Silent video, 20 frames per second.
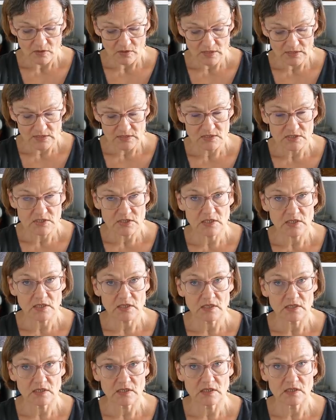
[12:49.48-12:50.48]
And
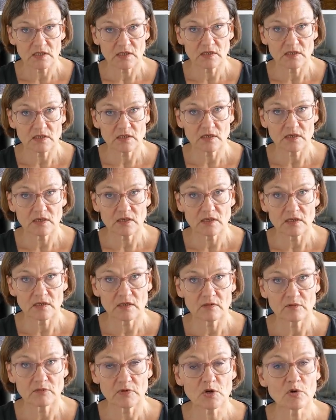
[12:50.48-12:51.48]
she
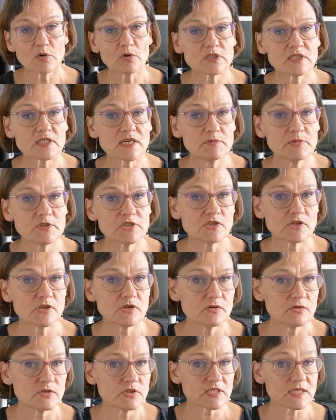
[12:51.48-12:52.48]
records
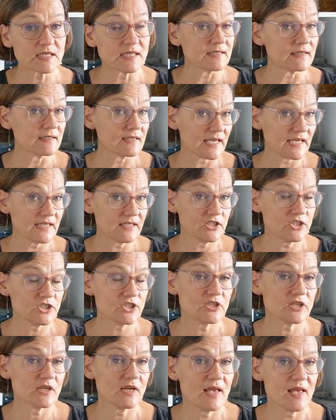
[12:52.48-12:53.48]
episodes in
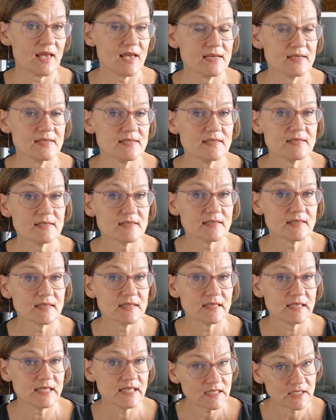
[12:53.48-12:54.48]
Danish and
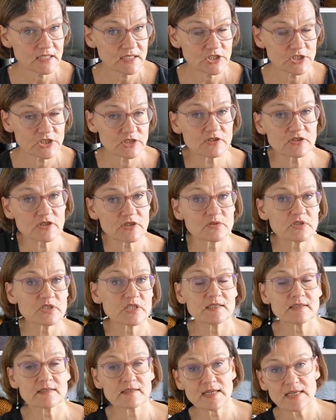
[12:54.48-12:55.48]
in English. So she is a